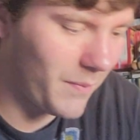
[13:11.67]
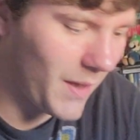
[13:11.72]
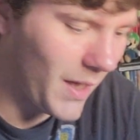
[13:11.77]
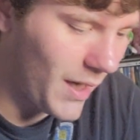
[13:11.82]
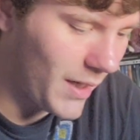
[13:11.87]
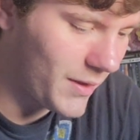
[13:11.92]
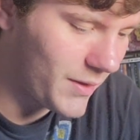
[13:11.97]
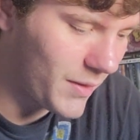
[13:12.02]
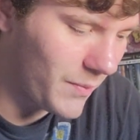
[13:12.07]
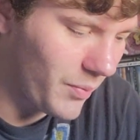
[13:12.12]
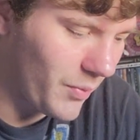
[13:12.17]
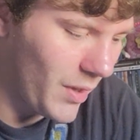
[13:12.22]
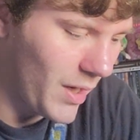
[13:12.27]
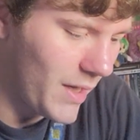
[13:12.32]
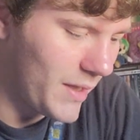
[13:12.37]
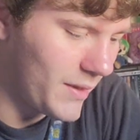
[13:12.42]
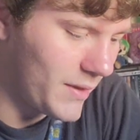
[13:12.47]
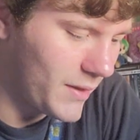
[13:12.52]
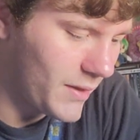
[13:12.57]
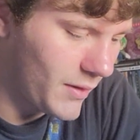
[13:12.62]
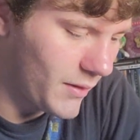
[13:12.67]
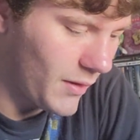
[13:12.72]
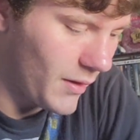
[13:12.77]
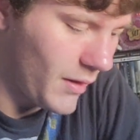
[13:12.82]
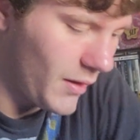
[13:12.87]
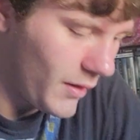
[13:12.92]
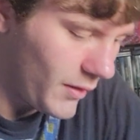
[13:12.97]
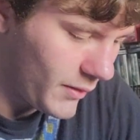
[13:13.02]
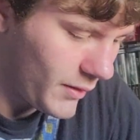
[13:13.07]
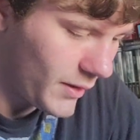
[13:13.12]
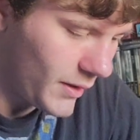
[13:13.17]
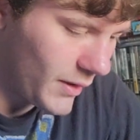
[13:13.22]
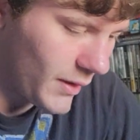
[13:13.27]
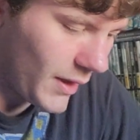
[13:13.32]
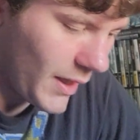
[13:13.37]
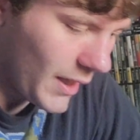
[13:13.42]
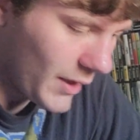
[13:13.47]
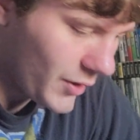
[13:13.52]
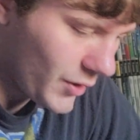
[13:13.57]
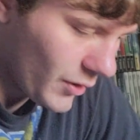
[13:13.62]
kind of surprised didn't
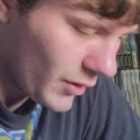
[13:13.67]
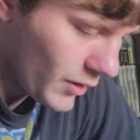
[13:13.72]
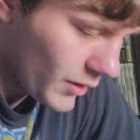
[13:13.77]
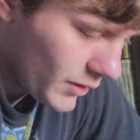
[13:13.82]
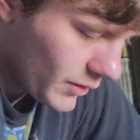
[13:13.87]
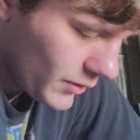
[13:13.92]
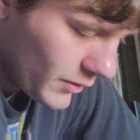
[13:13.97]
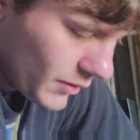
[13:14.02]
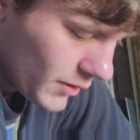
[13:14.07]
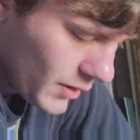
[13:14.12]
catch on.